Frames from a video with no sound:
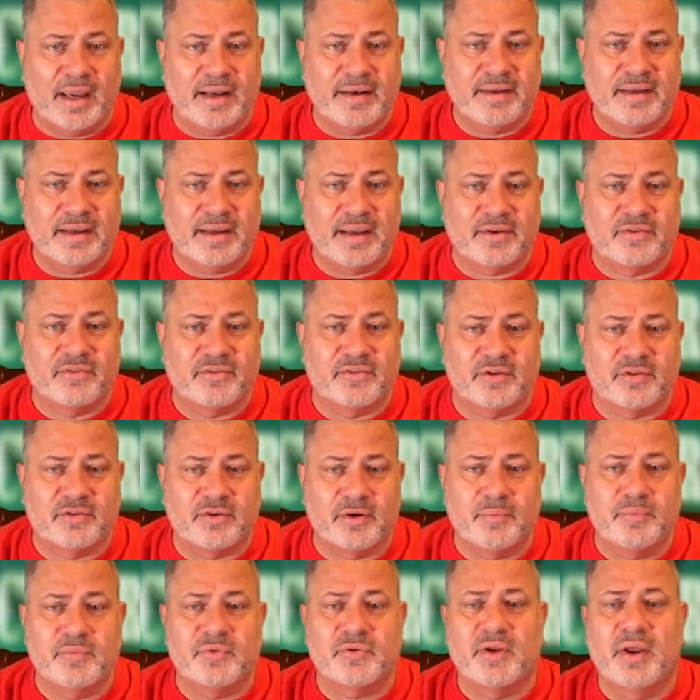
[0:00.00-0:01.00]
D S
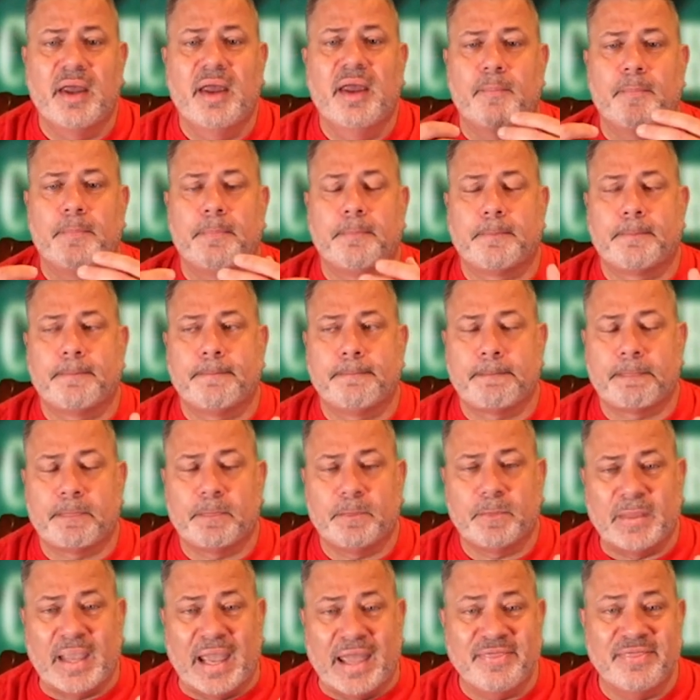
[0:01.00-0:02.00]
systems,
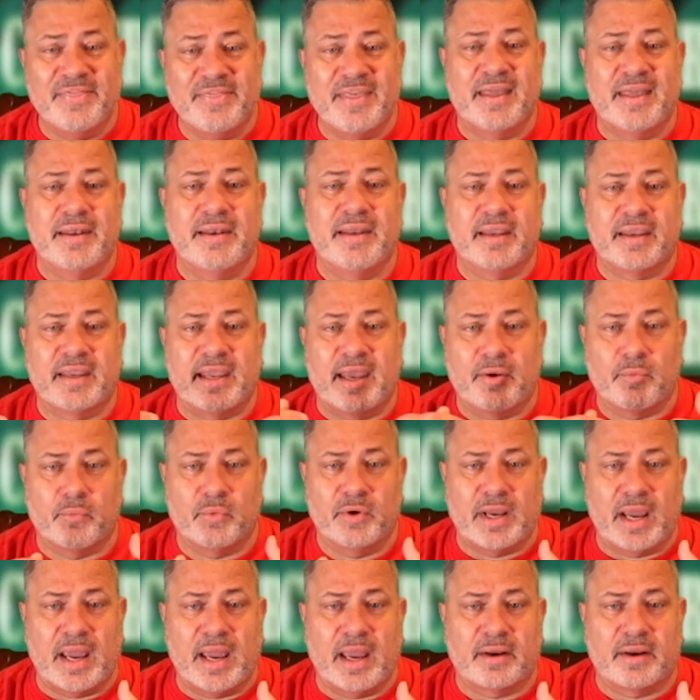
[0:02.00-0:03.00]
and then it can
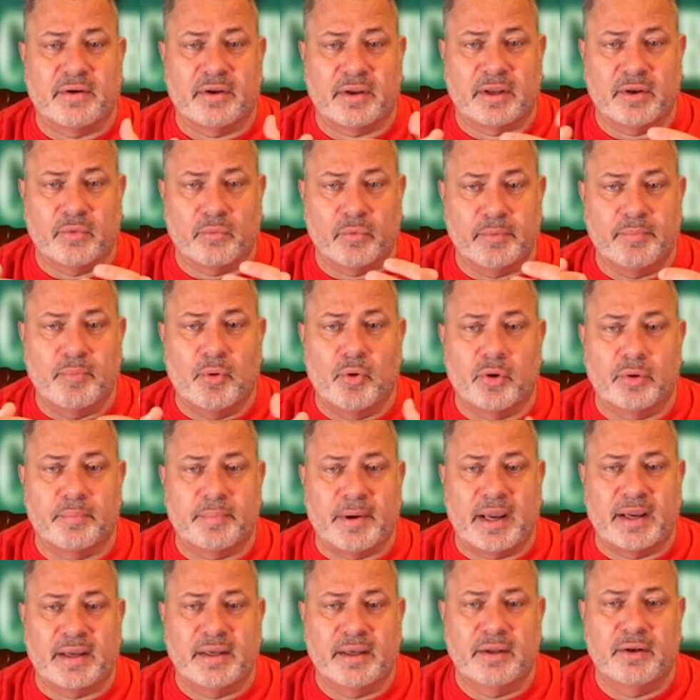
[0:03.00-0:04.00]
react, it can report
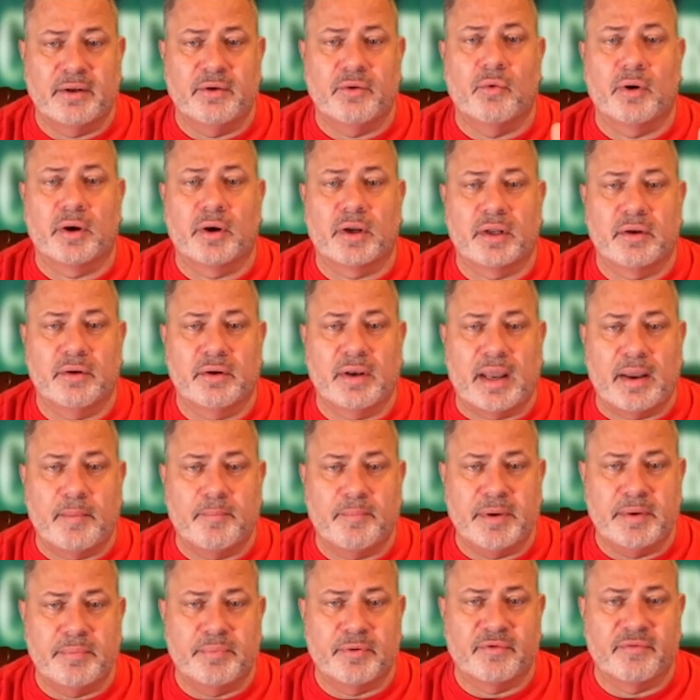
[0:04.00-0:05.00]
back in, or it can
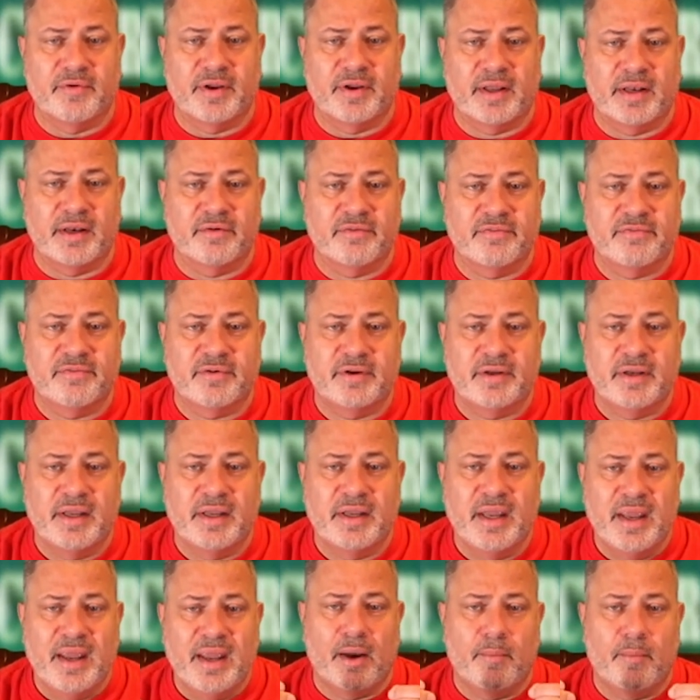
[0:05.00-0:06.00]
be preventive.
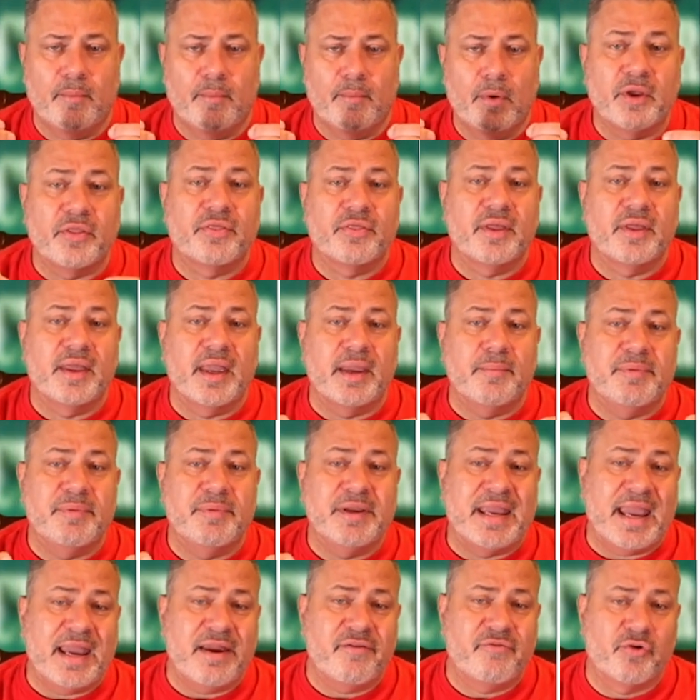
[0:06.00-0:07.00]
With a
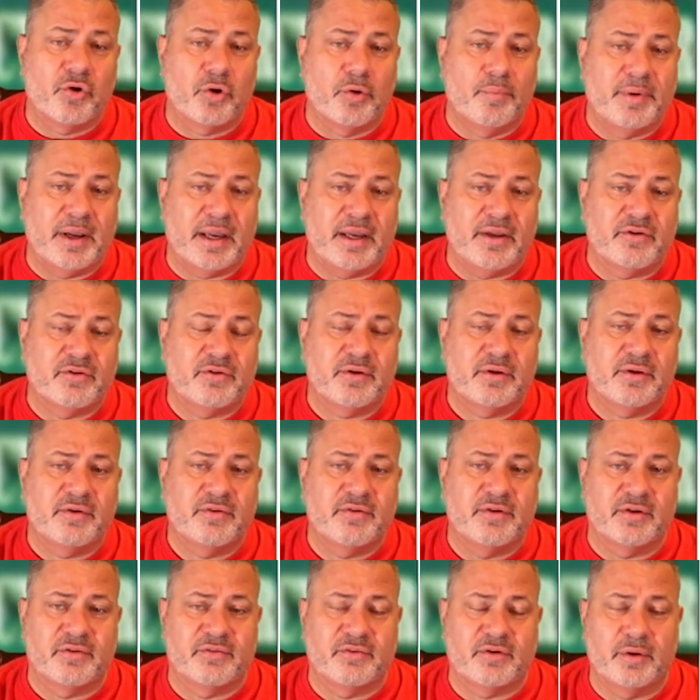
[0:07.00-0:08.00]
behavioral-based
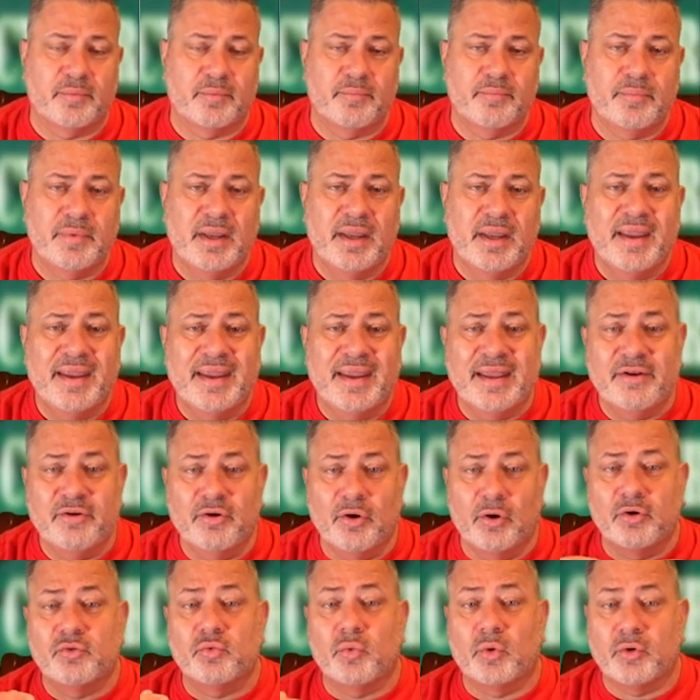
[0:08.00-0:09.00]
system, it
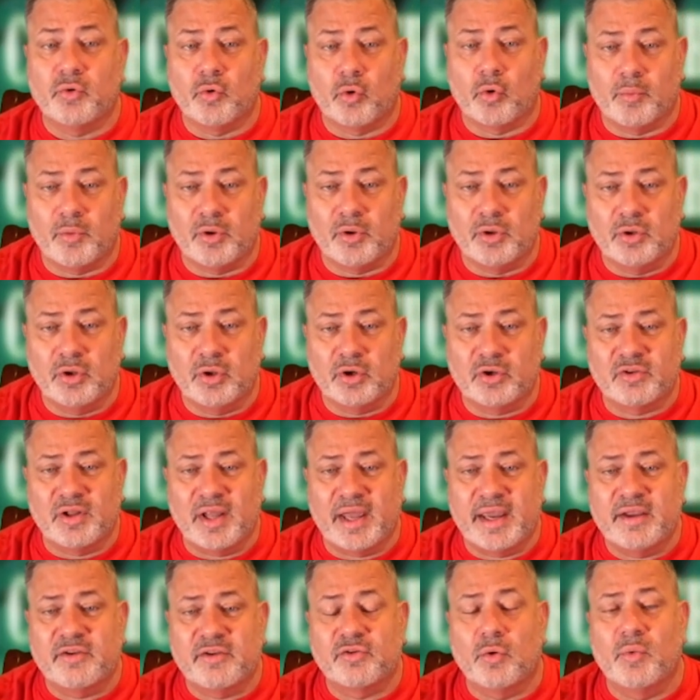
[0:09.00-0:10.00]
knows what normal looks
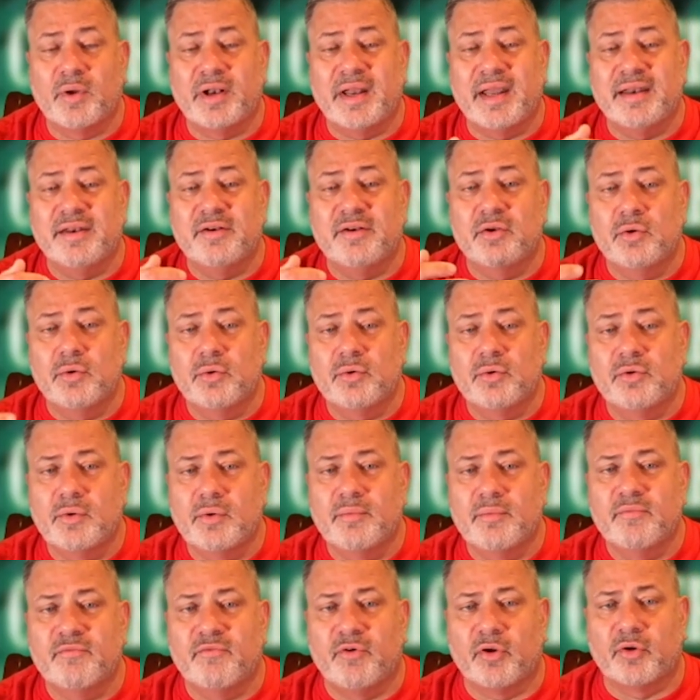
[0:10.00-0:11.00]
like, so when a new
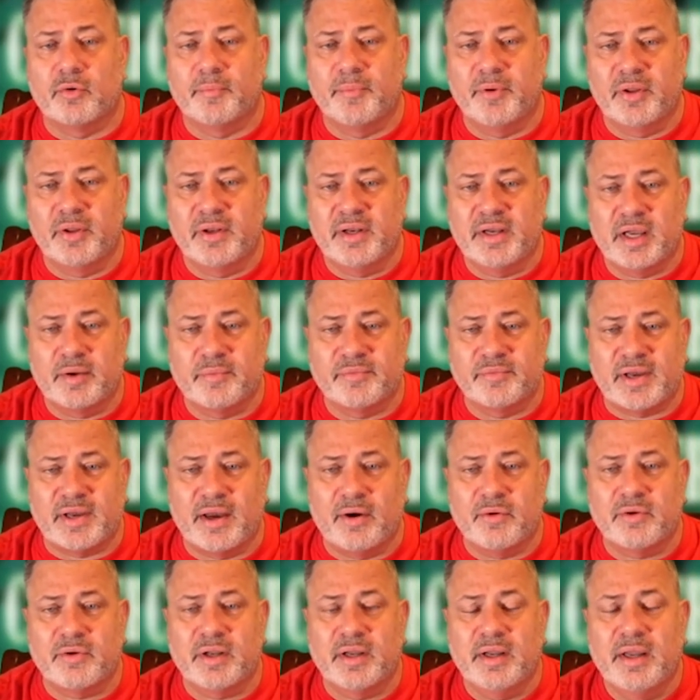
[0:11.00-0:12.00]
vulnerability comes
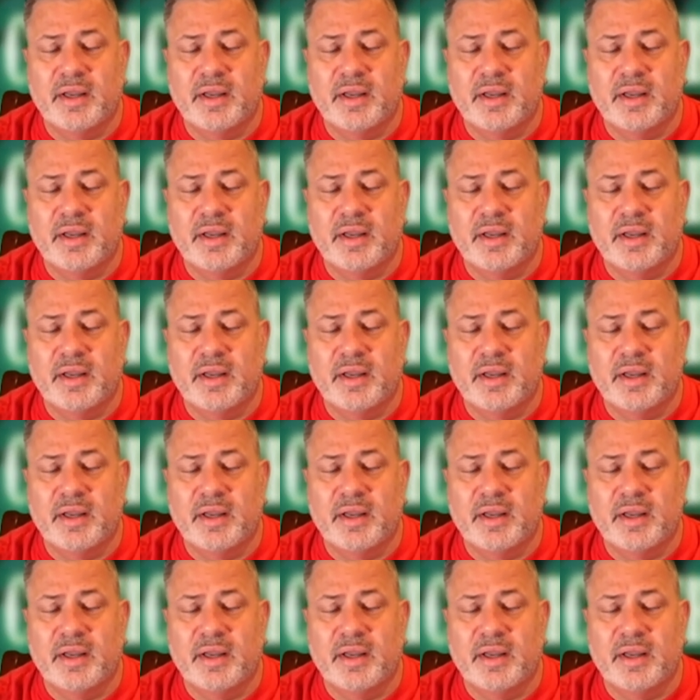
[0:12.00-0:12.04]
out,